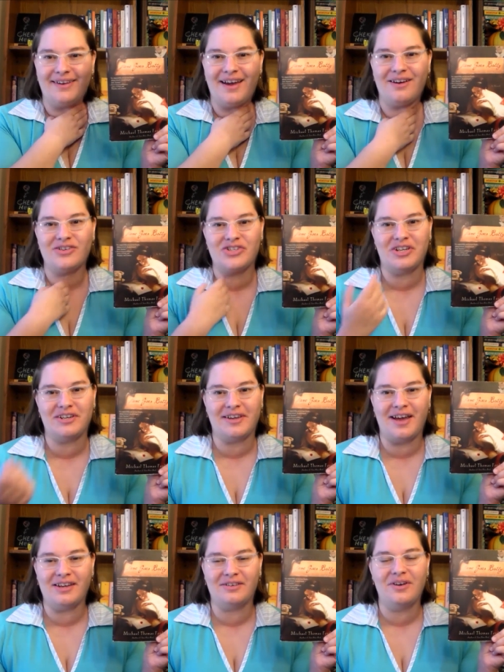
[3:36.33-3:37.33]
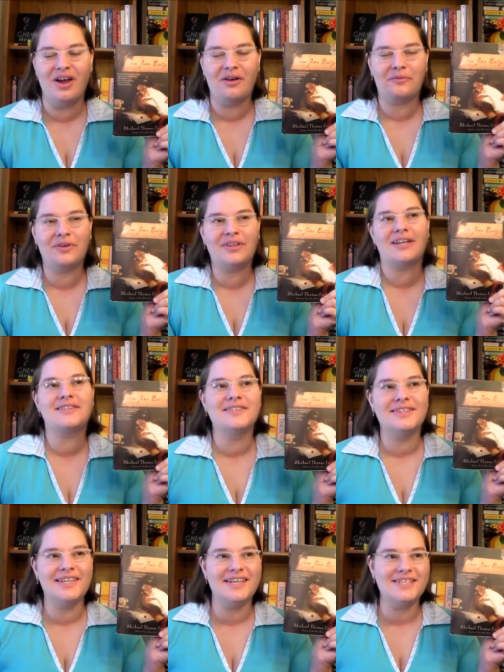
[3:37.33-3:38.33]
and how Jane kind of
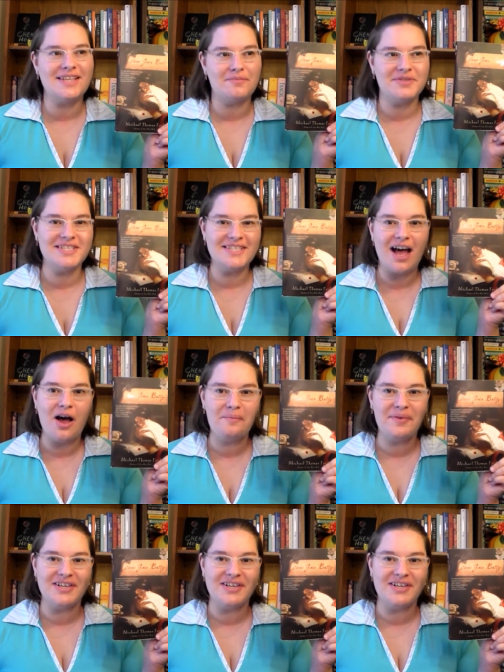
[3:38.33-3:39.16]
reluctantly accepts his help.